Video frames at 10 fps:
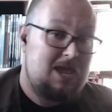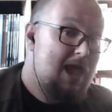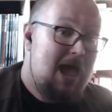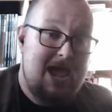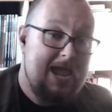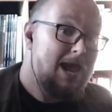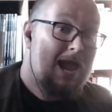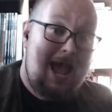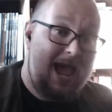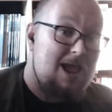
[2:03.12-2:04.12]
hey,
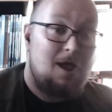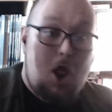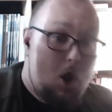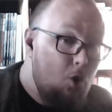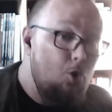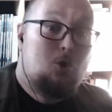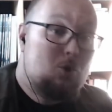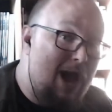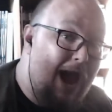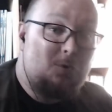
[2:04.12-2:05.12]
look
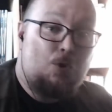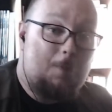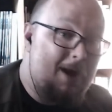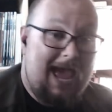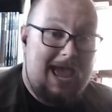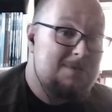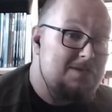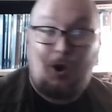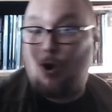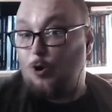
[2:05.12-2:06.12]
at how cool my game is,
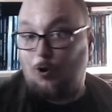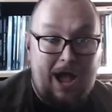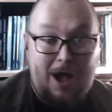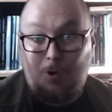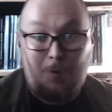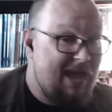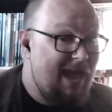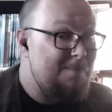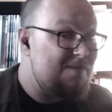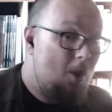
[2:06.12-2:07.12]
look at how cool my
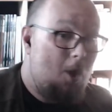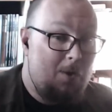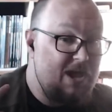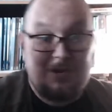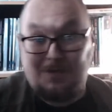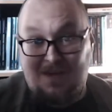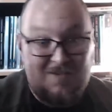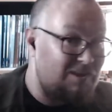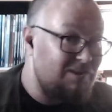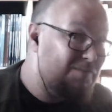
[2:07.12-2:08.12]
game is, oh, it can do this,
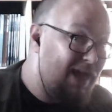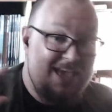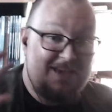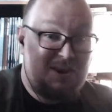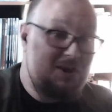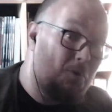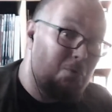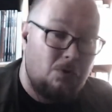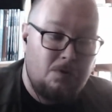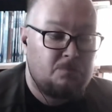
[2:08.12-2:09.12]
it can do that, isn't it
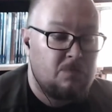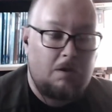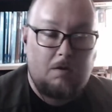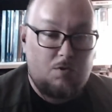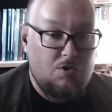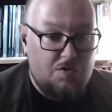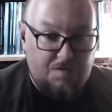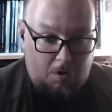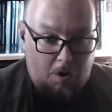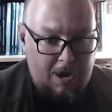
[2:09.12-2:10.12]
cool? Which is
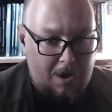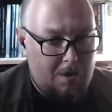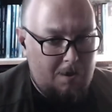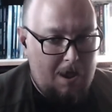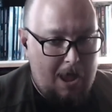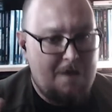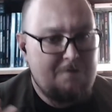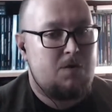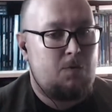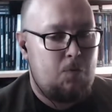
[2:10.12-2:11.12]
fine.
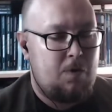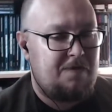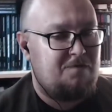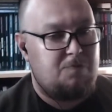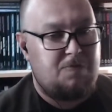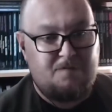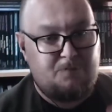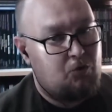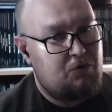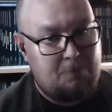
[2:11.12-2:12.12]
Everyone, when they've
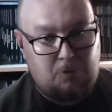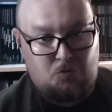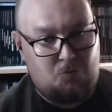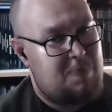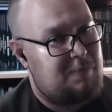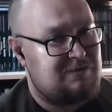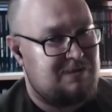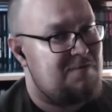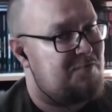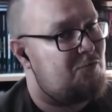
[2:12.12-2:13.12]
poured their blood, sweat and their
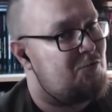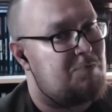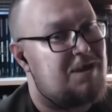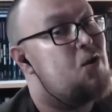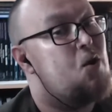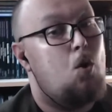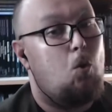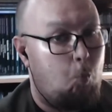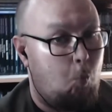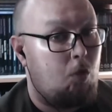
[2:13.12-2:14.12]
tears into something,
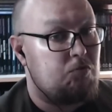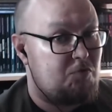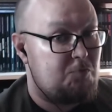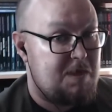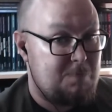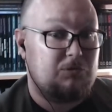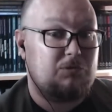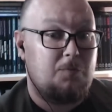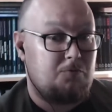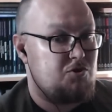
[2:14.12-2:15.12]
wants people to
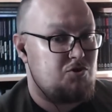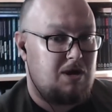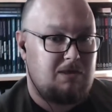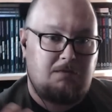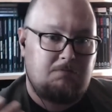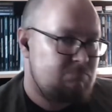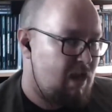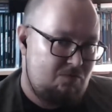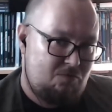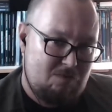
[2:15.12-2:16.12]
appreciate it.
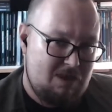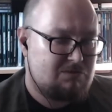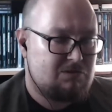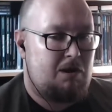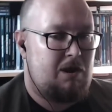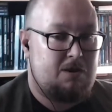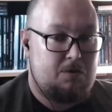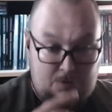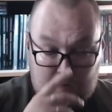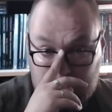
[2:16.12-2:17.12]
That's entirely
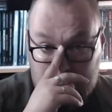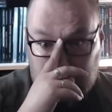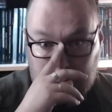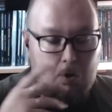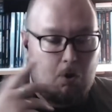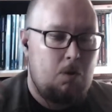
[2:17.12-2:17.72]
understandable.